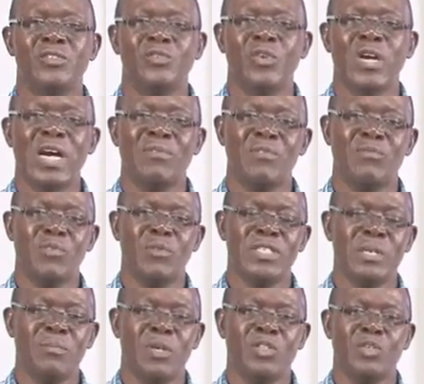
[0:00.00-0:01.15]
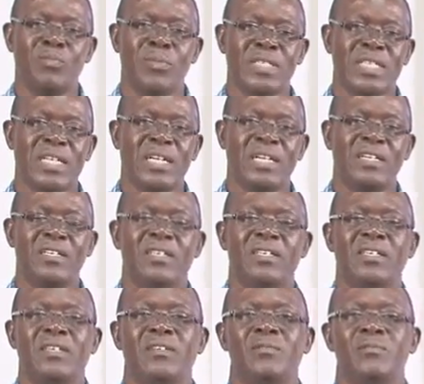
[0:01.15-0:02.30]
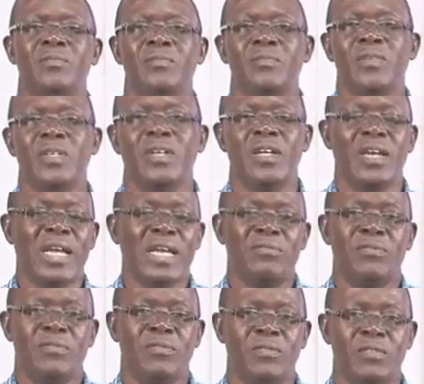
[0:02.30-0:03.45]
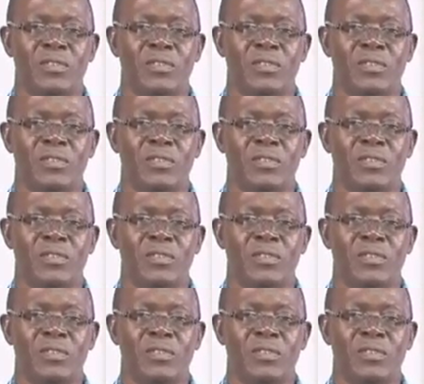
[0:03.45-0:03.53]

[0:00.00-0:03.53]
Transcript: to have information about your personal life.